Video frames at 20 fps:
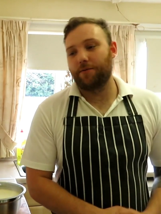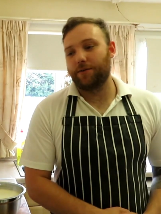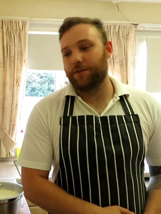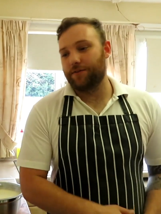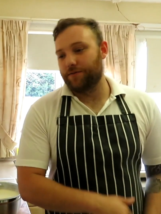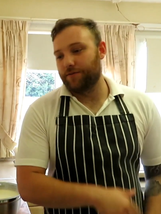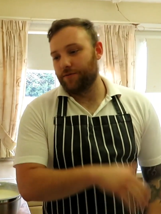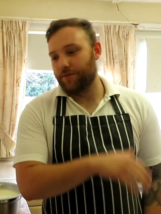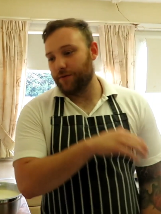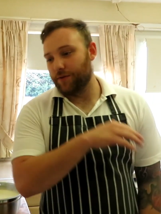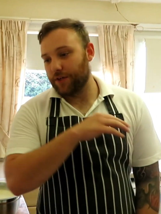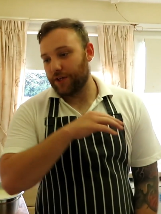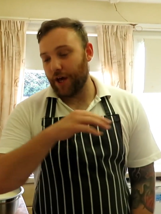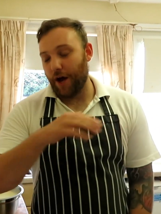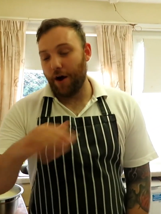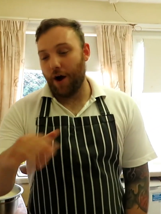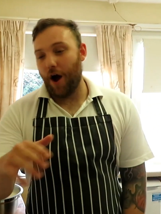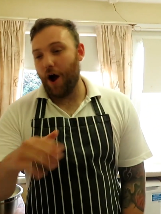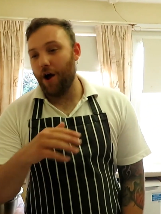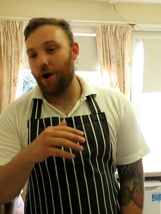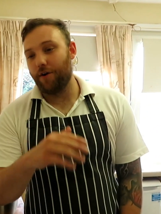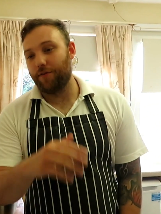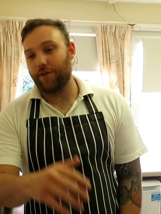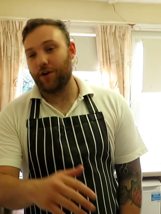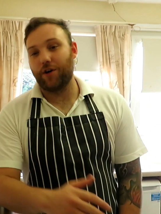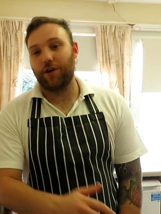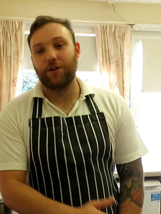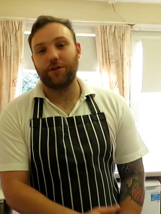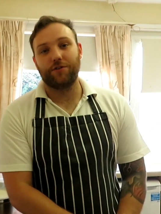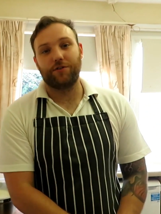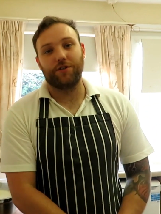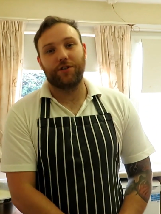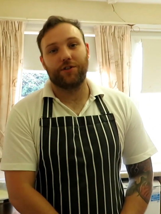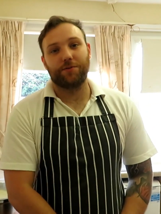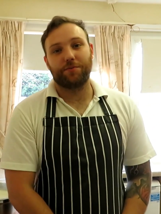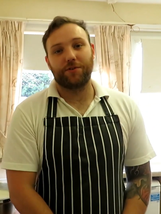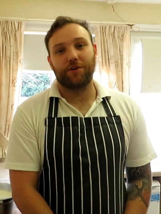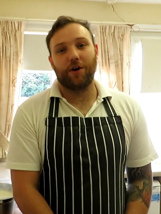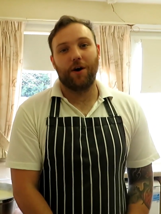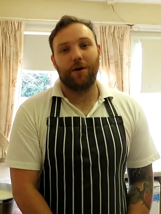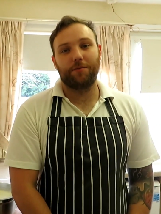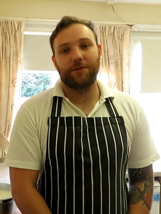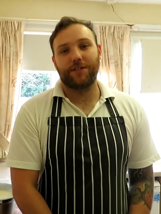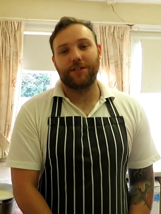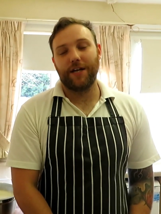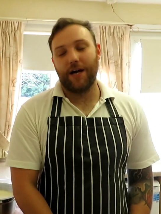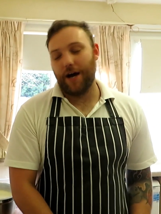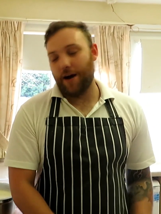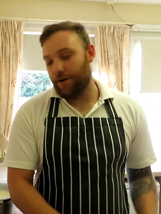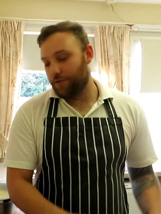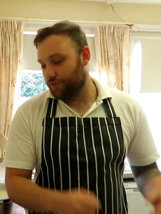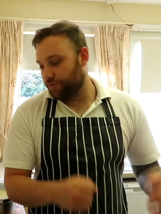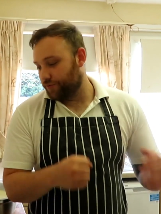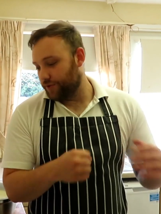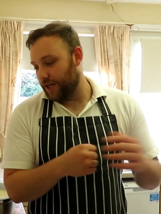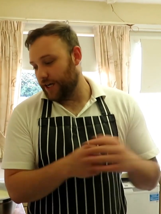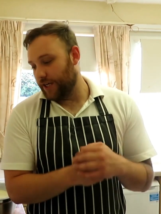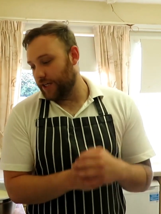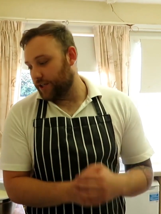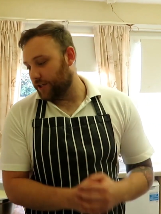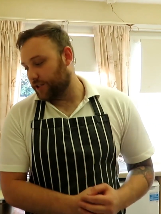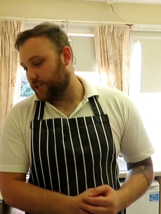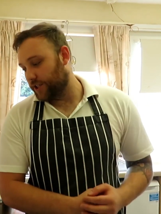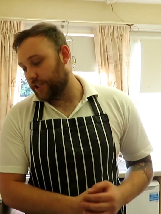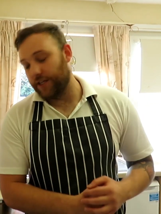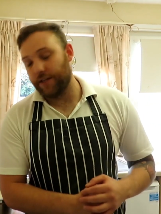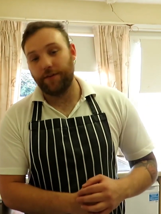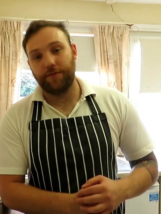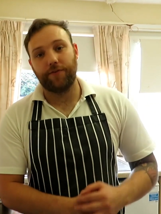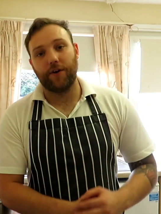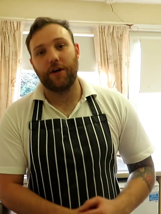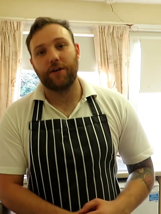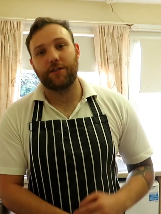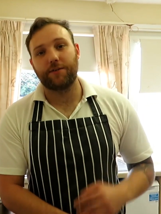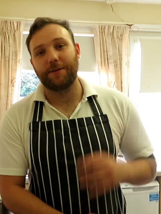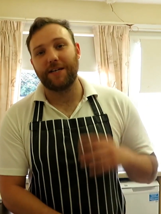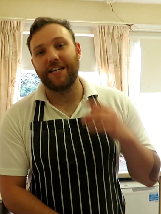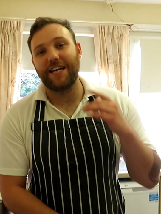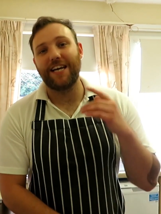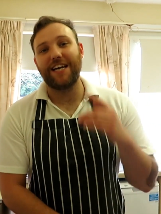We've got over 100 subscribers now. Really good to see you folks being